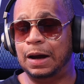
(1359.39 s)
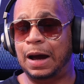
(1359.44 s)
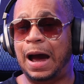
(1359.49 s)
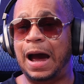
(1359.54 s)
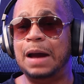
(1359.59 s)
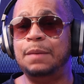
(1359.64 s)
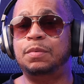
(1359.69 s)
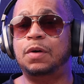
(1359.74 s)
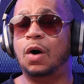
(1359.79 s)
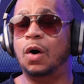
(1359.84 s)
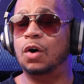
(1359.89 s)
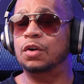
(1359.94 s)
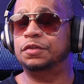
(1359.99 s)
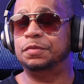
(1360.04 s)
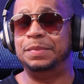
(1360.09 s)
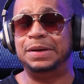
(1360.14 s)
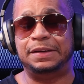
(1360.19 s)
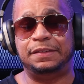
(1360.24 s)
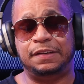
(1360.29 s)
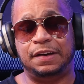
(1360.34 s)
Hype
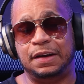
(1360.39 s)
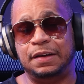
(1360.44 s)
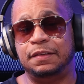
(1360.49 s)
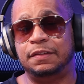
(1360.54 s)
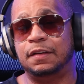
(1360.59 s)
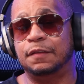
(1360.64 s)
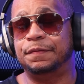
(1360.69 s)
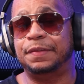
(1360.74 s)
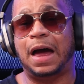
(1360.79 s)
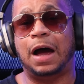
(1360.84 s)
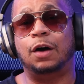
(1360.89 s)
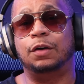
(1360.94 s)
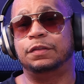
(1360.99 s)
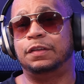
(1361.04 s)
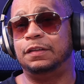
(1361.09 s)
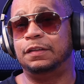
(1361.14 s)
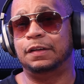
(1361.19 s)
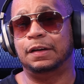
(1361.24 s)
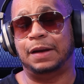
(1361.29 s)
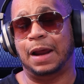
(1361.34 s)
cost me tens of
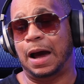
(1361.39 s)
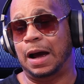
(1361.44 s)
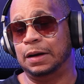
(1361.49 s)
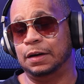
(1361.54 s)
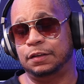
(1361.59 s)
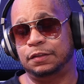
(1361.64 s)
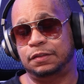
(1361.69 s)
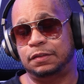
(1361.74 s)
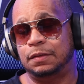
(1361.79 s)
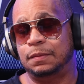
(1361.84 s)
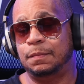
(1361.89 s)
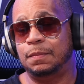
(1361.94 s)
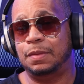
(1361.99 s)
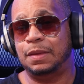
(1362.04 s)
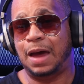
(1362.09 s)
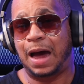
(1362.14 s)
thousands of dollars.